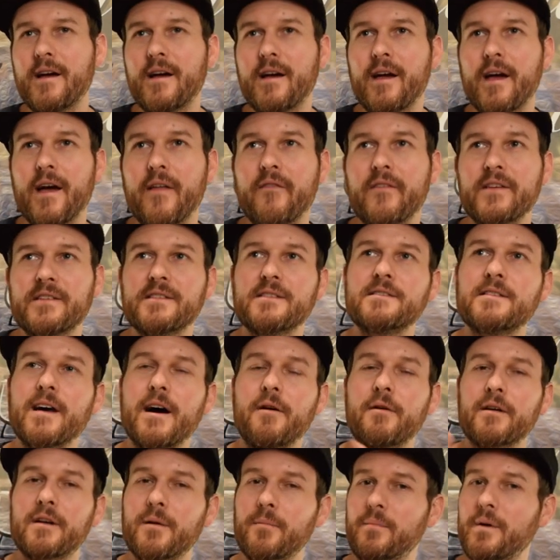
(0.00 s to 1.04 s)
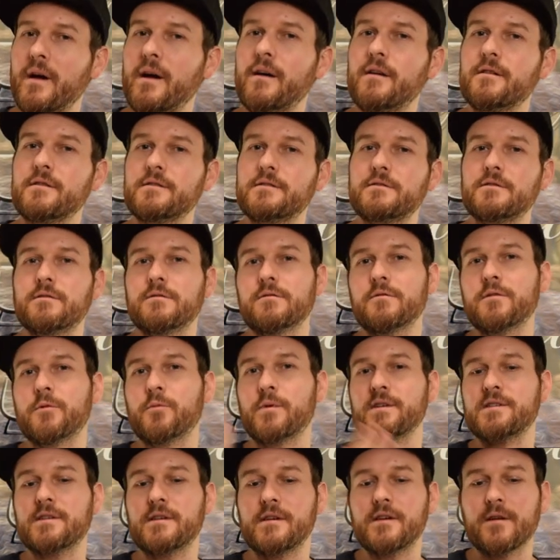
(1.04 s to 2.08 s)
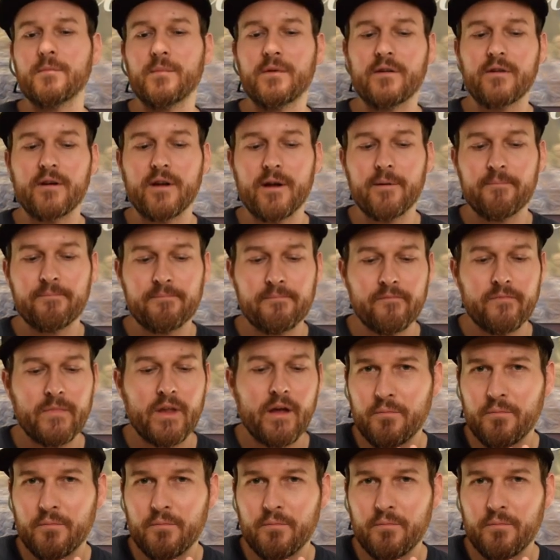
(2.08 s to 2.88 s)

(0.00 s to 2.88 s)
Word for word: And this is how it compares to the whiskey community